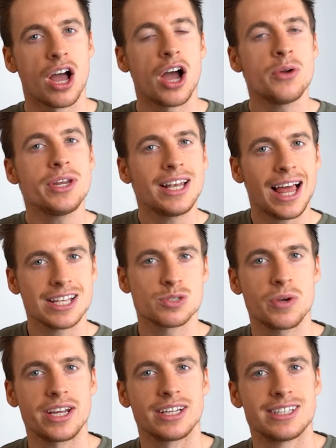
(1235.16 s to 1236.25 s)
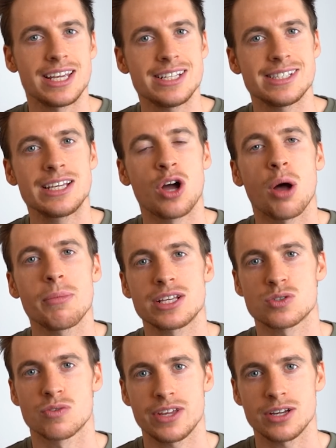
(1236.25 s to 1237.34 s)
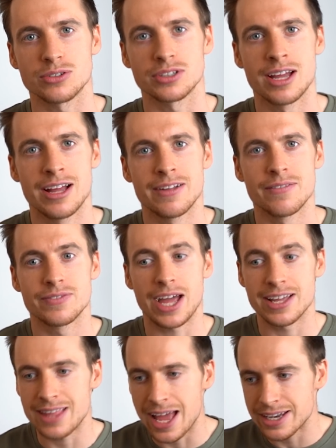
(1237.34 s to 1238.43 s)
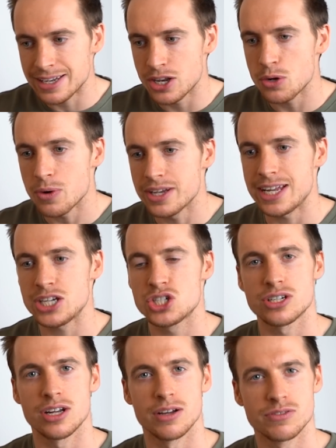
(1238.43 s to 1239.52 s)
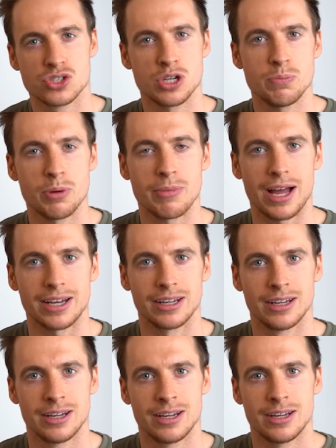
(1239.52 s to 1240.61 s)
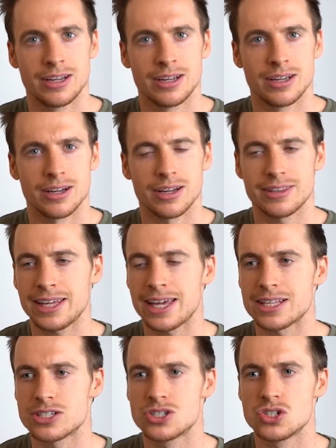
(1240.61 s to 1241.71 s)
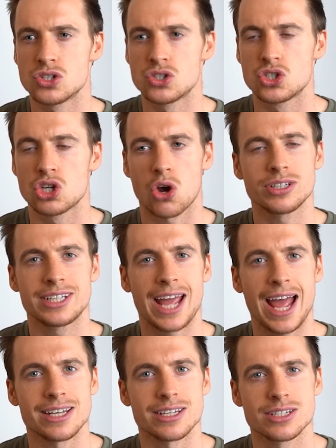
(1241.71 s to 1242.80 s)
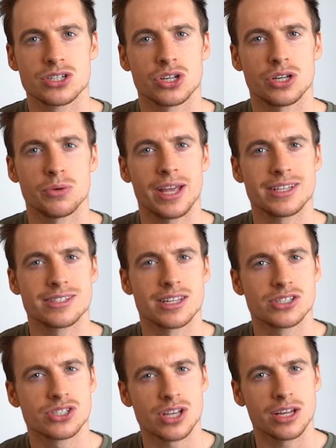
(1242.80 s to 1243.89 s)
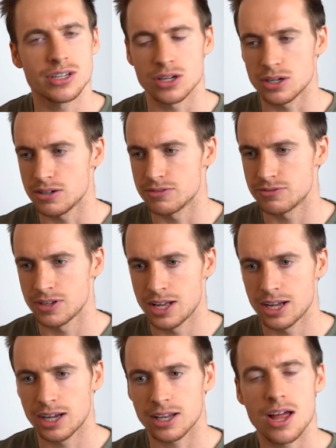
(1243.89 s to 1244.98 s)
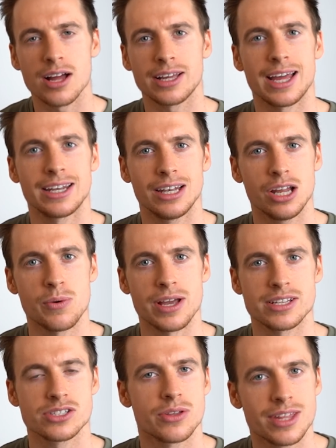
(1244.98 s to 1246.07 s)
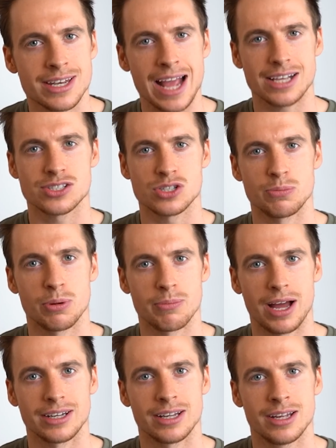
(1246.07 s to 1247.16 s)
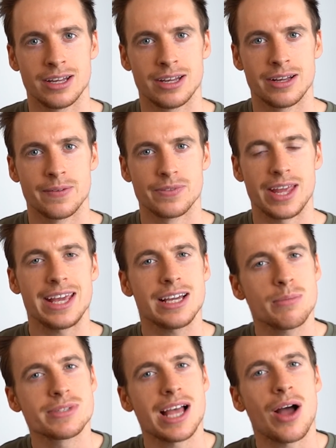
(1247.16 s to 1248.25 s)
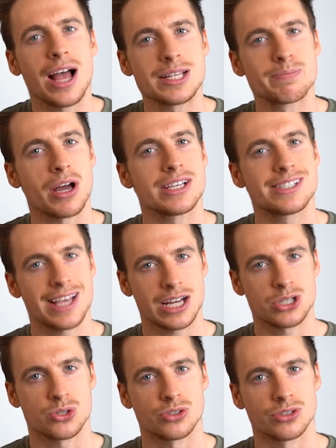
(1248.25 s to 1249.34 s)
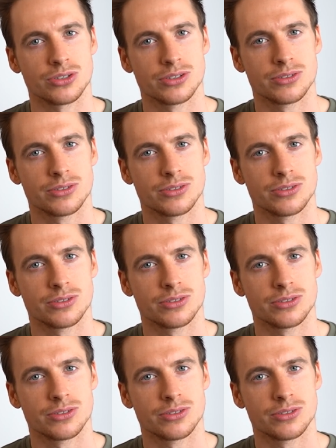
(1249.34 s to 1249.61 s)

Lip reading: Only last week, DC Comics revealed that in their new edition of Superman, I think it's John Kent, who is the son of Clark and Lewis, so the next Superman, he comes out as bisexual.